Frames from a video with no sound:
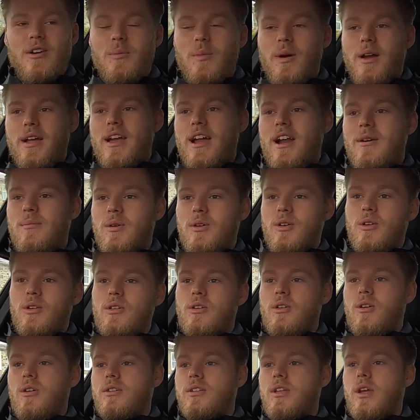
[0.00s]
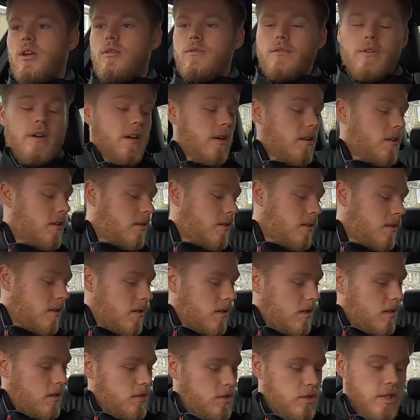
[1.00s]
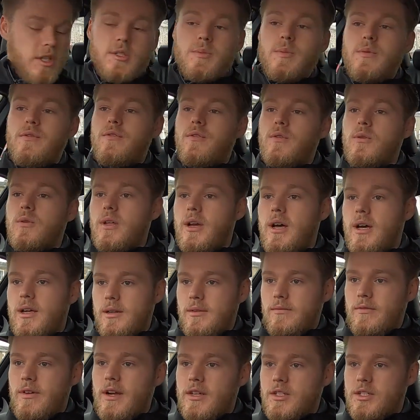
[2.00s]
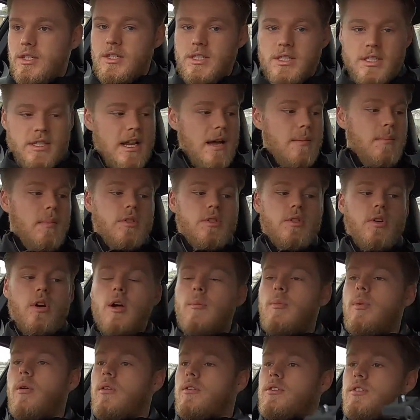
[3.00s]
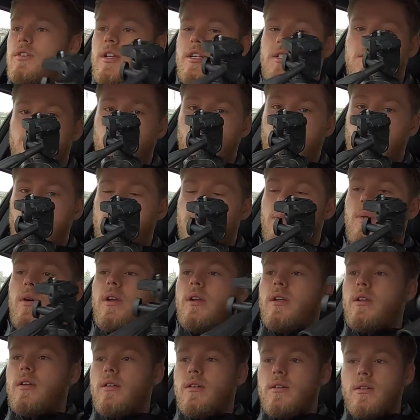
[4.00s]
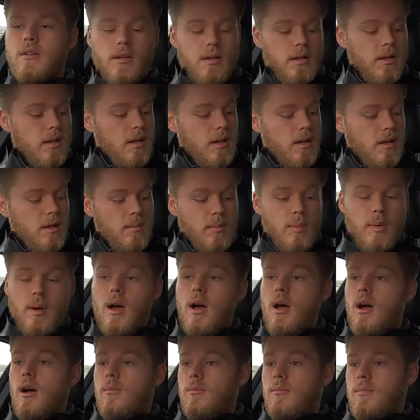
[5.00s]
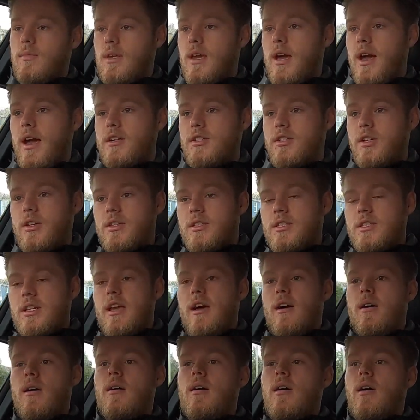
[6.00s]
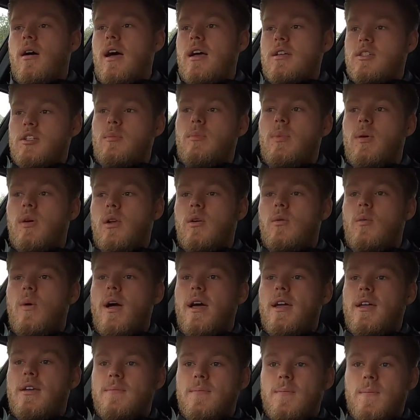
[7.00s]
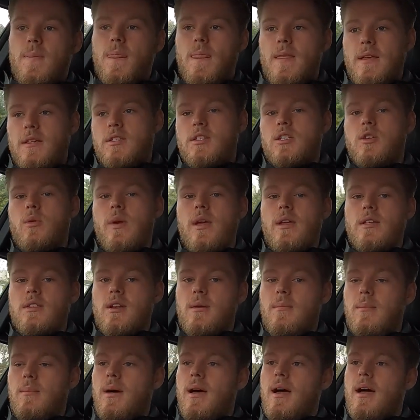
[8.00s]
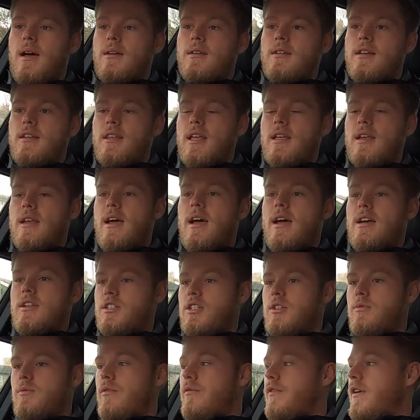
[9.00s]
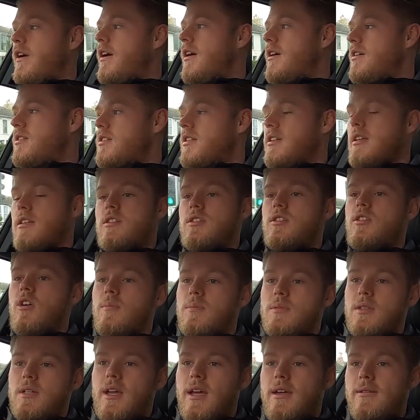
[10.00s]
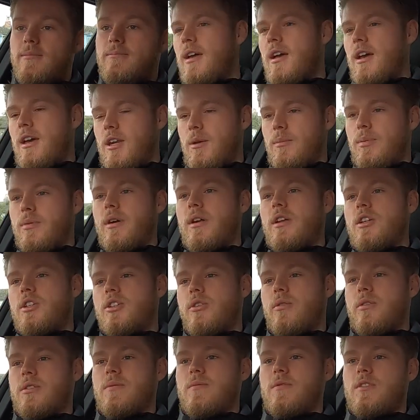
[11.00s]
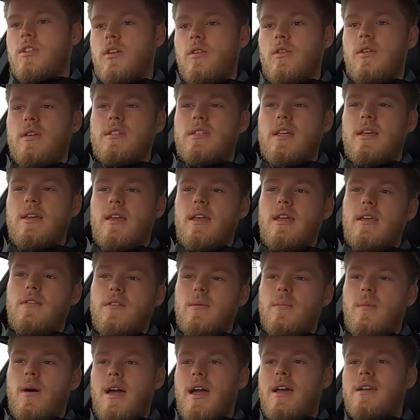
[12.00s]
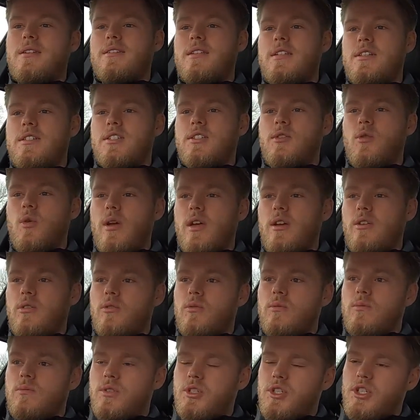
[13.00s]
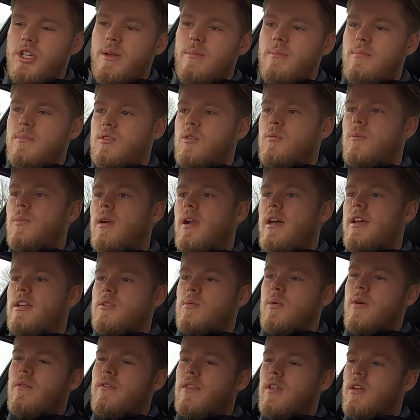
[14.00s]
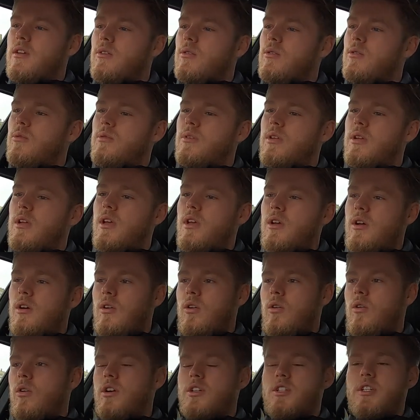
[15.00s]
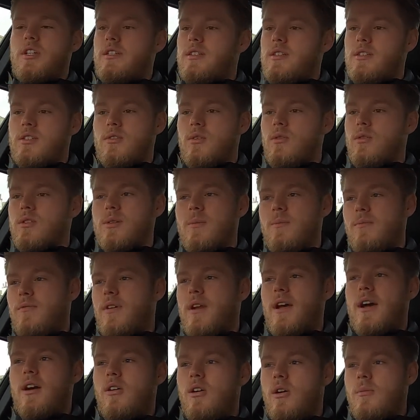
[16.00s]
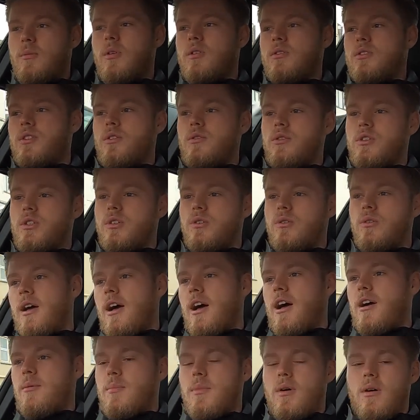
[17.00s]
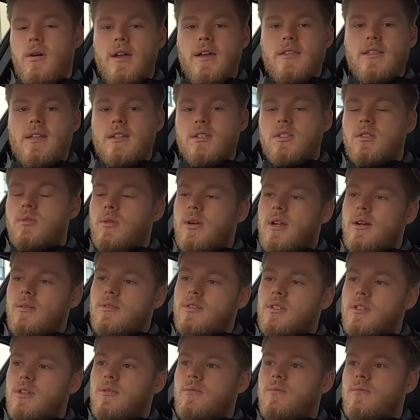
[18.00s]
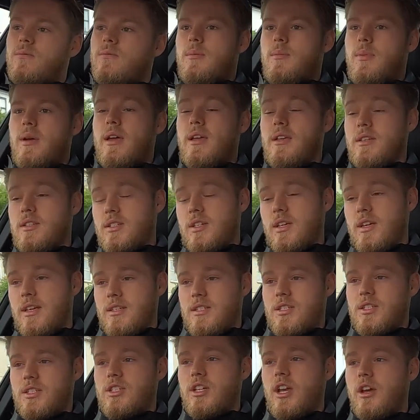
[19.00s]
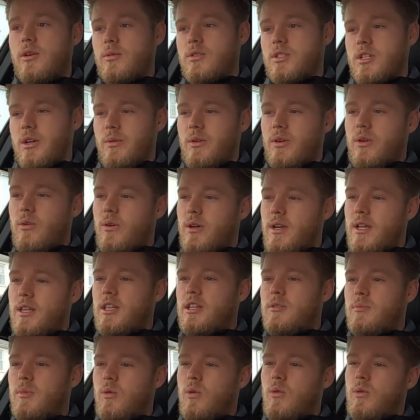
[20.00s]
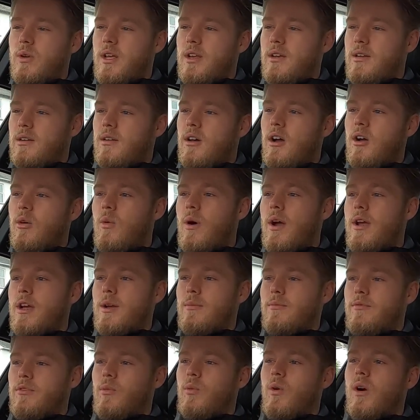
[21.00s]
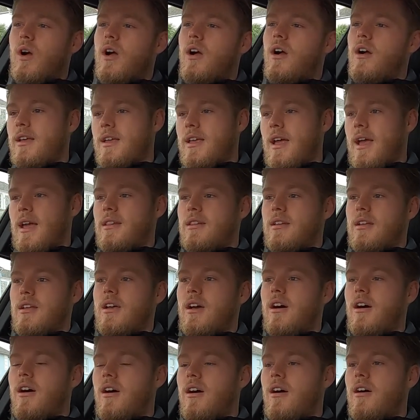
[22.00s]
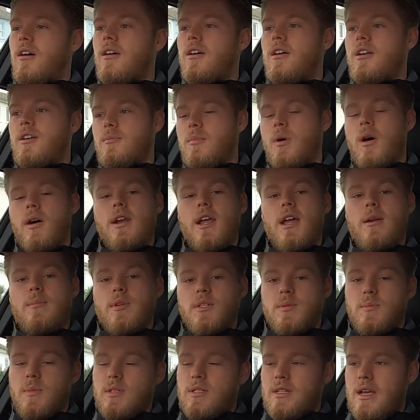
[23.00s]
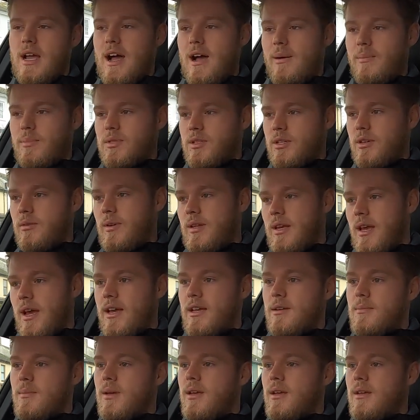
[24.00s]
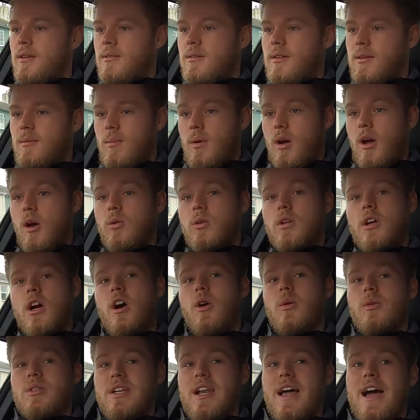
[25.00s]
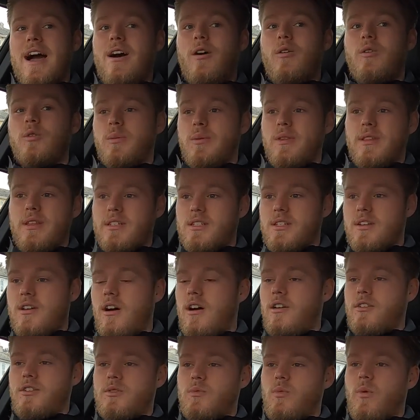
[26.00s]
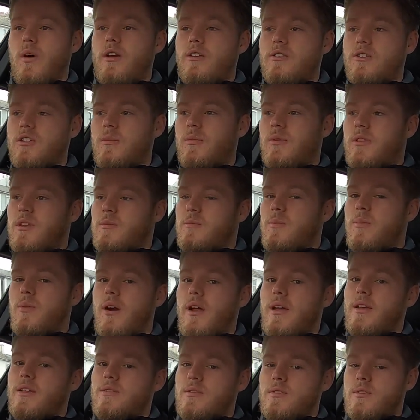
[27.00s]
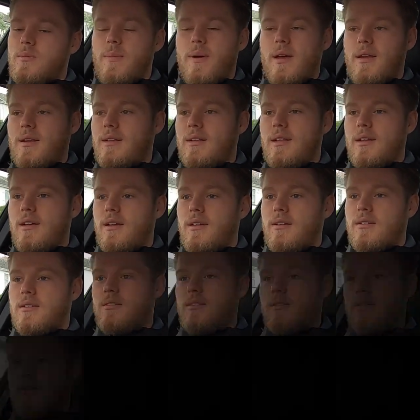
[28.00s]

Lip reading: My camera got knocked over just before that, and I've actually snapped my tripod, so that's pretty good. But yeah, as you can see, as I pull away, it squeaks like mad, and then as you reverse, it stops again. And I'm pretty sure it's something to do, it's either my anti-squeal shims or plates, whatever they're called, or I just need to sort something out. I'm not too sure. I'll get that sorted out soon. But it's so annoying. In the morning, I wake up for work, get in the car, my neighbours must absolutely hate me. My old car was loud, but this car just wakes you up with its brakes. It's a pain in the ass.